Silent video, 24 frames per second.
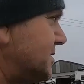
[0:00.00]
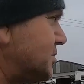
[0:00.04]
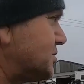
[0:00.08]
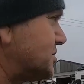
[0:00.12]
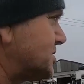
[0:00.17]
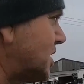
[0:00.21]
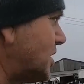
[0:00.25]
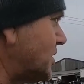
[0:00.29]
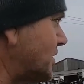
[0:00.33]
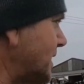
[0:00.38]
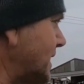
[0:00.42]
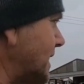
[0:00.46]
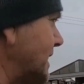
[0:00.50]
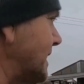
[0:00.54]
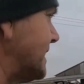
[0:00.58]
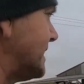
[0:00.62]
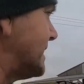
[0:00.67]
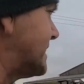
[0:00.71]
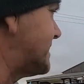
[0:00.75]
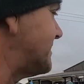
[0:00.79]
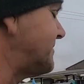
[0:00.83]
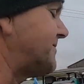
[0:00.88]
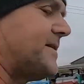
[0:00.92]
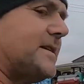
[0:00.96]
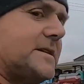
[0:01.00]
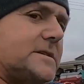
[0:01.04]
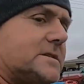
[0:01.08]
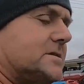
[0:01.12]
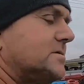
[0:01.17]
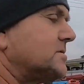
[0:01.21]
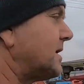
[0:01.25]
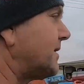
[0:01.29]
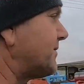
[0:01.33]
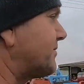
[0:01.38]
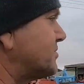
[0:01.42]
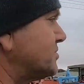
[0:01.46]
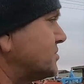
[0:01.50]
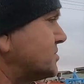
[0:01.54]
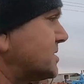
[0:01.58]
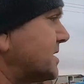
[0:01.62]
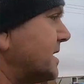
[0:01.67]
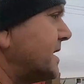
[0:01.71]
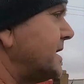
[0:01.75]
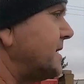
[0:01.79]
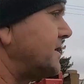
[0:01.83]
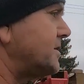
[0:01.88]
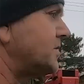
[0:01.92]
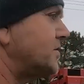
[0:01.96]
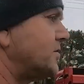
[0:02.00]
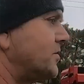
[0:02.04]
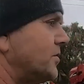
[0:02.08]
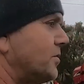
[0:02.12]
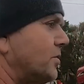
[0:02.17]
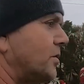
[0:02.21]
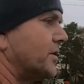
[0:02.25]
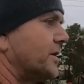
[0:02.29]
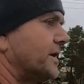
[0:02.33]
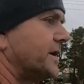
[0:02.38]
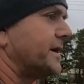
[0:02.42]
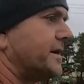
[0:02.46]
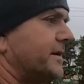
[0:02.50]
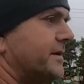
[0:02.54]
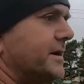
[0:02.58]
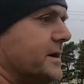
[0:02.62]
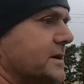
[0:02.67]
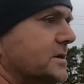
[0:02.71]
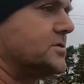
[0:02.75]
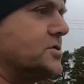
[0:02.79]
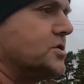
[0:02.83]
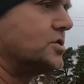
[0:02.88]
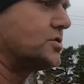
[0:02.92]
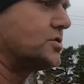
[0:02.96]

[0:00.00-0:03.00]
was odd leak. In fact, I've just gained another one here. It could